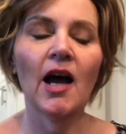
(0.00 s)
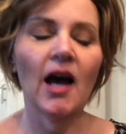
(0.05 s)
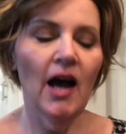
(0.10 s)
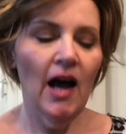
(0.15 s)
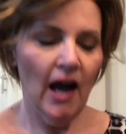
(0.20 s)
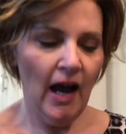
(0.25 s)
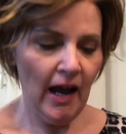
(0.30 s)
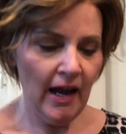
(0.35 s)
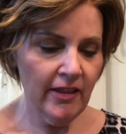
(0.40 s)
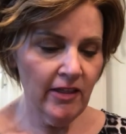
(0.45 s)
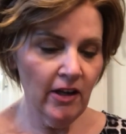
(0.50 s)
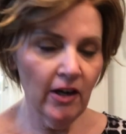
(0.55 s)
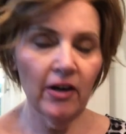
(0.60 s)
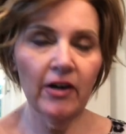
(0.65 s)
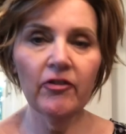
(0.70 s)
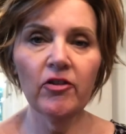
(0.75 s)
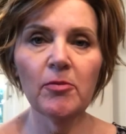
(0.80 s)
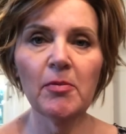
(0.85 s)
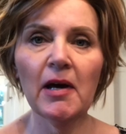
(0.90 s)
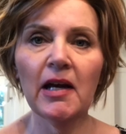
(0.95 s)
Hi there
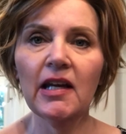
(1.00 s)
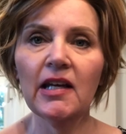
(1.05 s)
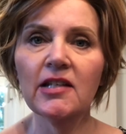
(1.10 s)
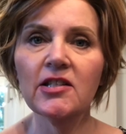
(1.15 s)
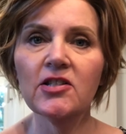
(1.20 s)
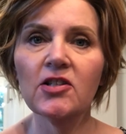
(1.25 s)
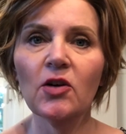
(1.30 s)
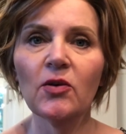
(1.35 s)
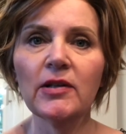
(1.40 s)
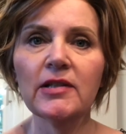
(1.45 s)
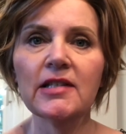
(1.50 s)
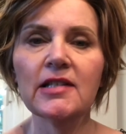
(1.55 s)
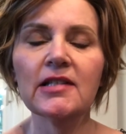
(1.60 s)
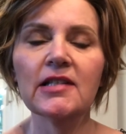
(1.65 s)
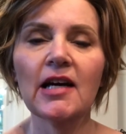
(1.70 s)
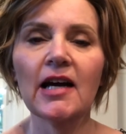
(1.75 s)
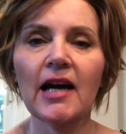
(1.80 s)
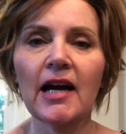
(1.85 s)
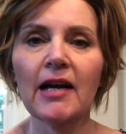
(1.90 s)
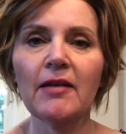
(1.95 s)
everybody. So it's
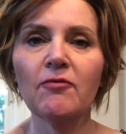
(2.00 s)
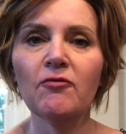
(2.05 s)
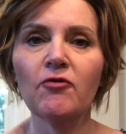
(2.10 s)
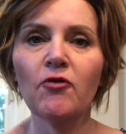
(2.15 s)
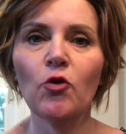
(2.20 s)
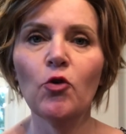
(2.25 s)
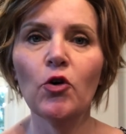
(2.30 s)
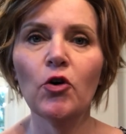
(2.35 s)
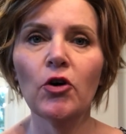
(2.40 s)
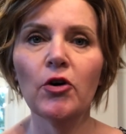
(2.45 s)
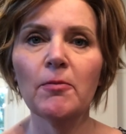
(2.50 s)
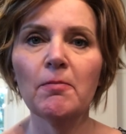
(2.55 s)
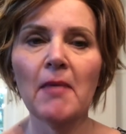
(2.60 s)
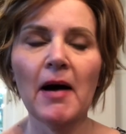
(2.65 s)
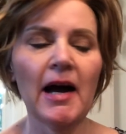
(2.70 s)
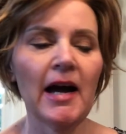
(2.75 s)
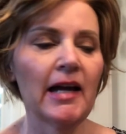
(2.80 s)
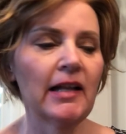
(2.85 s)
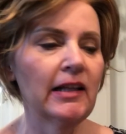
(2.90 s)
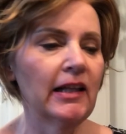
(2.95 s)
time for
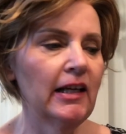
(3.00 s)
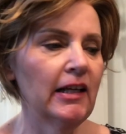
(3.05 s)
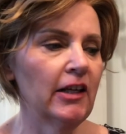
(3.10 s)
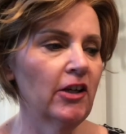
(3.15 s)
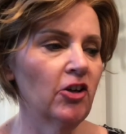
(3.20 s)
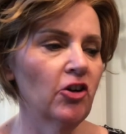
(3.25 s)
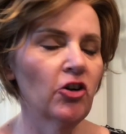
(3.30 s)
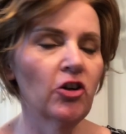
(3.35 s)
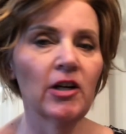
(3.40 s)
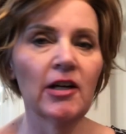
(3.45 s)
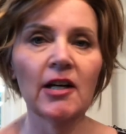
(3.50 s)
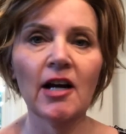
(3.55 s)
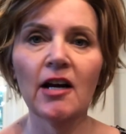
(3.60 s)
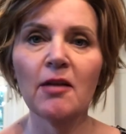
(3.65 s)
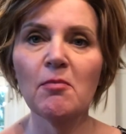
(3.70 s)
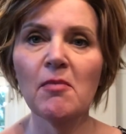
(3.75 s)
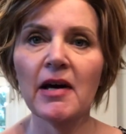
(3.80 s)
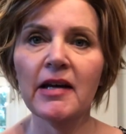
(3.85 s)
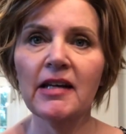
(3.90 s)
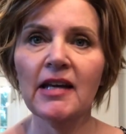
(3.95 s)
my lean and green on a
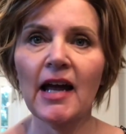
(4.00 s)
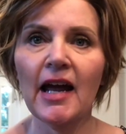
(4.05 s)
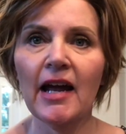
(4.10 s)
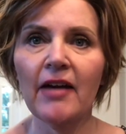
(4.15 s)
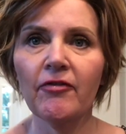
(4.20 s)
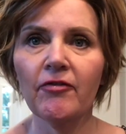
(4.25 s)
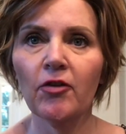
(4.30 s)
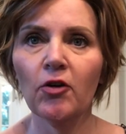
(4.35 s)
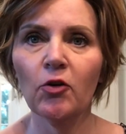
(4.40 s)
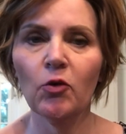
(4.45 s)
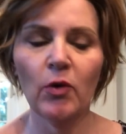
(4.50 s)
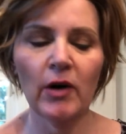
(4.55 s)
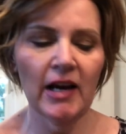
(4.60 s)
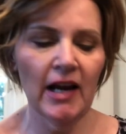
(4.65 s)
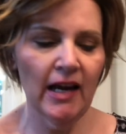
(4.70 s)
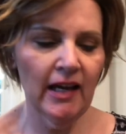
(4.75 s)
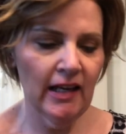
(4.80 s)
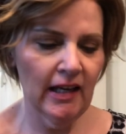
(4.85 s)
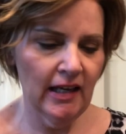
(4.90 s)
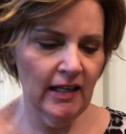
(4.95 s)
Monday for what
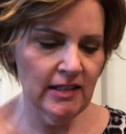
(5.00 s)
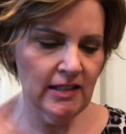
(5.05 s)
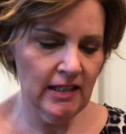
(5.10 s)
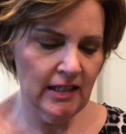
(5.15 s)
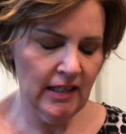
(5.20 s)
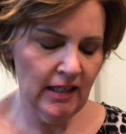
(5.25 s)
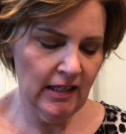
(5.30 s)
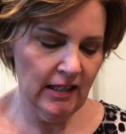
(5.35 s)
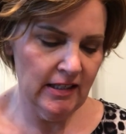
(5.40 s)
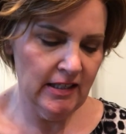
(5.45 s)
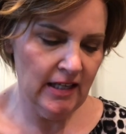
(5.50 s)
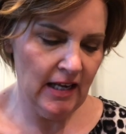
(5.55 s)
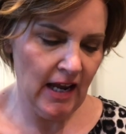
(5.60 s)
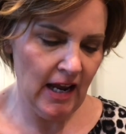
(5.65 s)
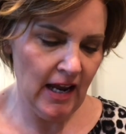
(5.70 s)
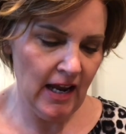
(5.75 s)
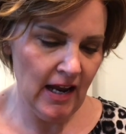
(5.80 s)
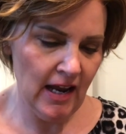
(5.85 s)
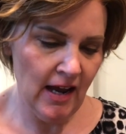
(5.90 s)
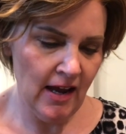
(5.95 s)
I eat in a
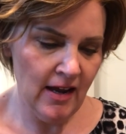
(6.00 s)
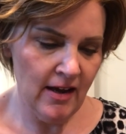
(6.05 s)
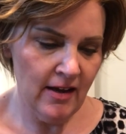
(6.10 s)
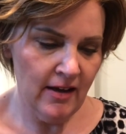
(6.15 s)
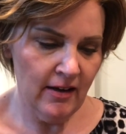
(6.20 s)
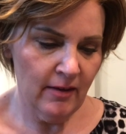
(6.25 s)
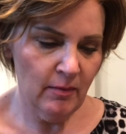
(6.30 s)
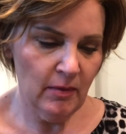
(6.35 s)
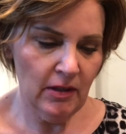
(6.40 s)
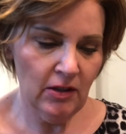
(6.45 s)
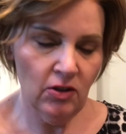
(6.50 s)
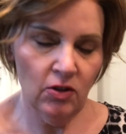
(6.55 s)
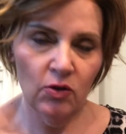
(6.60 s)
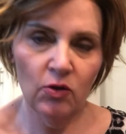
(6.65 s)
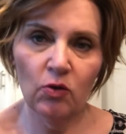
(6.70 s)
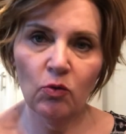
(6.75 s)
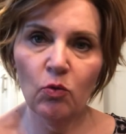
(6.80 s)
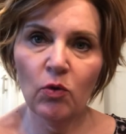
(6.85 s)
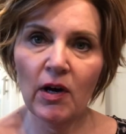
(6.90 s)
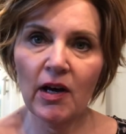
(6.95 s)
day. Been
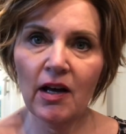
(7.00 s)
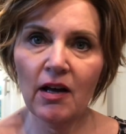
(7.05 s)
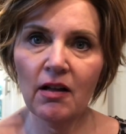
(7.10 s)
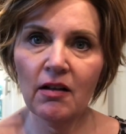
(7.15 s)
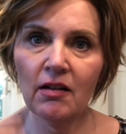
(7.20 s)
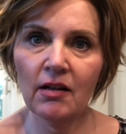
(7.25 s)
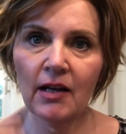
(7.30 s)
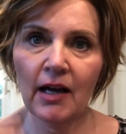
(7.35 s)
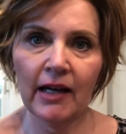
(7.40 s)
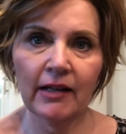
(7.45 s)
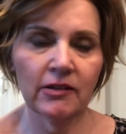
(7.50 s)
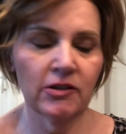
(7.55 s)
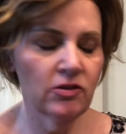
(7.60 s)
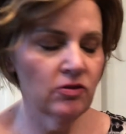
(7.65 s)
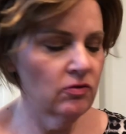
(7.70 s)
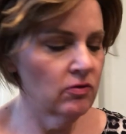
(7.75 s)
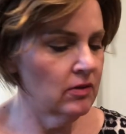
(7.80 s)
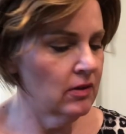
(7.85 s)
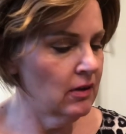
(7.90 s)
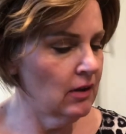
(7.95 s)
doing well. I
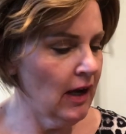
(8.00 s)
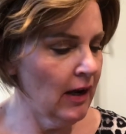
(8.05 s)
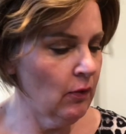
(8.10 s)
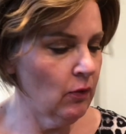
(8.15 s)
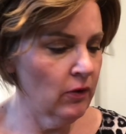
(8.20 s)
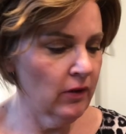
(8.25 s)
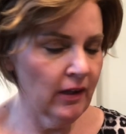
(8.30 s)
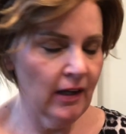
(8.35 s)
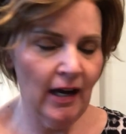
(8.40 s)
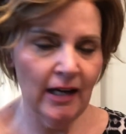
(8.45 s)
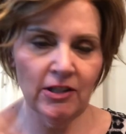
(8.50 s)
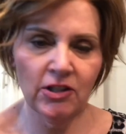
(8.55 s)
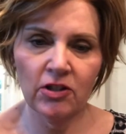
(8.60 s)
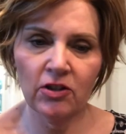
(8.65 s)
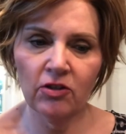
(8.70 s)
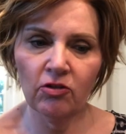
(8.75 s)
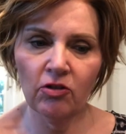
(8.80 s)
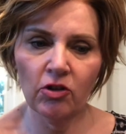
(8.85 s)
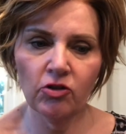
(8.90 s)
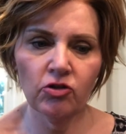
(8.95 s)
got to the
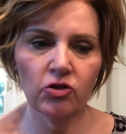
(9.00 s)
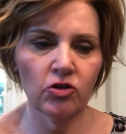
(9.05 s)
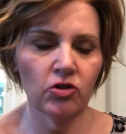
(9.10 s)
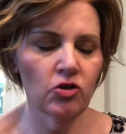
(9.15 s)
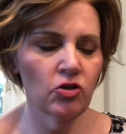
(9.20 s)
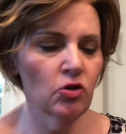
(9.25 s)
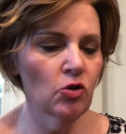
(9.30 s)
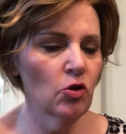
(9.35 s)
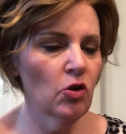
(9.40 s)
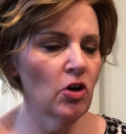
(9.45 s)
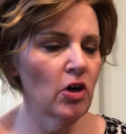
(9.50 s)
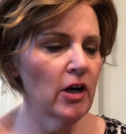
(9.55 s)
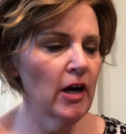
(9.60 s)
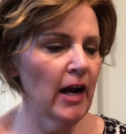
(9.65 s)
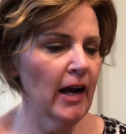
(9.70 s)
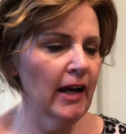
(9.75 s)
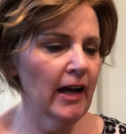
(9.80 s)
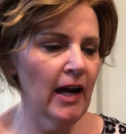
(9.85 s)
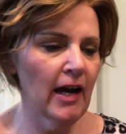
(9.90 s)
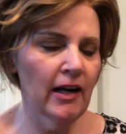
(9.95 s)
grocery store. I
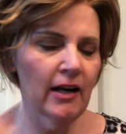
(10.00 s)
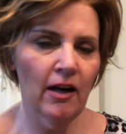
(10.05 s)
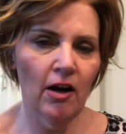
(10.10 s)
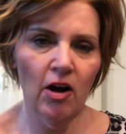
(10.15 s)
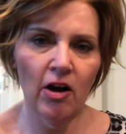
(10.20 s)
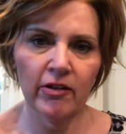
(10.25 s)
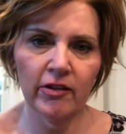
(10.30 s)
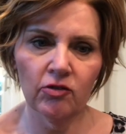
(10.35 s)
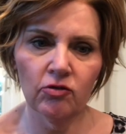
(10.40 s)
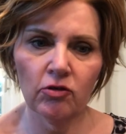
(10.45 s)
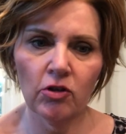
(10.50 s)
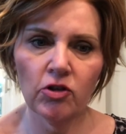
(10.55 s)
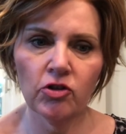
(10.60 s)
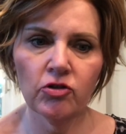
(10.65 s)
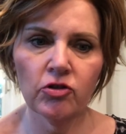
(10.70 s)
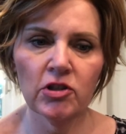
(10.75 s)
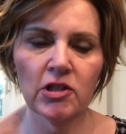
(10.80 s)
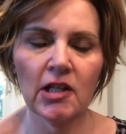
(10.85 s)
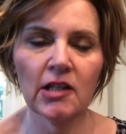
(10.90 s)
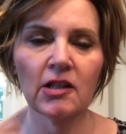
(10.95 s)
got all the
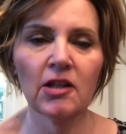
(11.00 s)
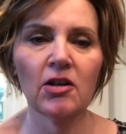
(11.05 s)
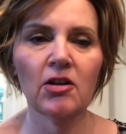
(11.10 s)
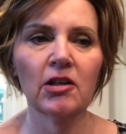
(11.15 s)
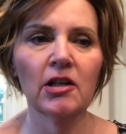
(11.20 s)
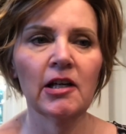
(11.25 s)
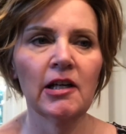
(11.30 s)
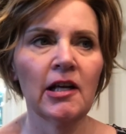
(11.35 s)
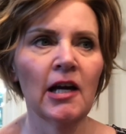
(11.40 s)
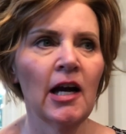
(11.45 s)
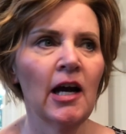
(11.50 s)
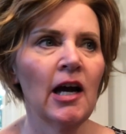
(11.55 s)
groceries unloaded.